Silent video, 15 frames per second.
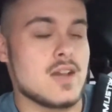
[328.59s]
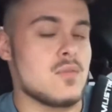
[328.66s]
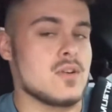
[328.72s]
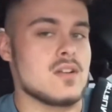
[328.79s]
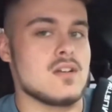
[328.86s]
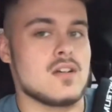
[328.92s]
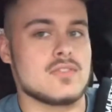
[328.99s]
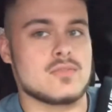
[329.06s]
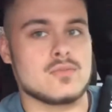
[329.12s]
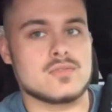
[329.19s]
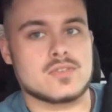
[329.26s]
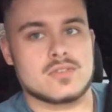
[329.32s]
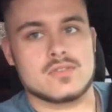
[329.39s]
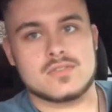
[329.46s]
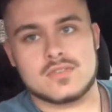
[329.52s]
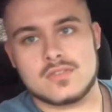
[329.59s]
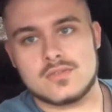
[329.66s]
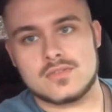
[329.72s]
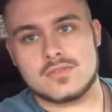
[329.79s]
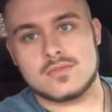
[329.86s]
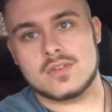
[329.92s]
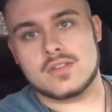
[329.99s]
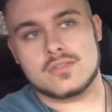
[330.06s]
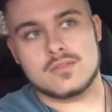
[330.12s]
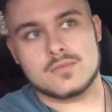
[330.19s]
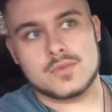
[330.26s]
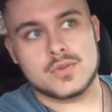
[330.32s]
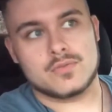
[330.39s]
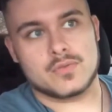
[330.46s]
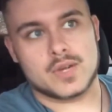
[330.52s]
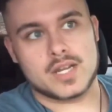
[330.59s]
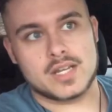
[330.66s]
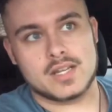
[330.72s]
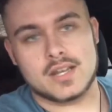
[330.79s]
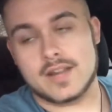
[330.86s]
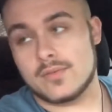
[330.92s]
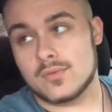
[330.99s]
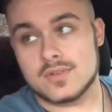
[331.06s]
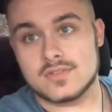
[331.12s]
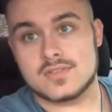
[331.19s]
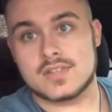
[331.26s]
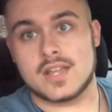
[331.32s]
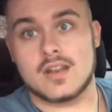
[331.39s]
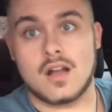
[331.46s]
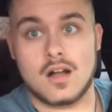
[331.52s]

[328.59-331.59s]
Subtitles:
I wanted to also introduce you to another new friend," and everyone said,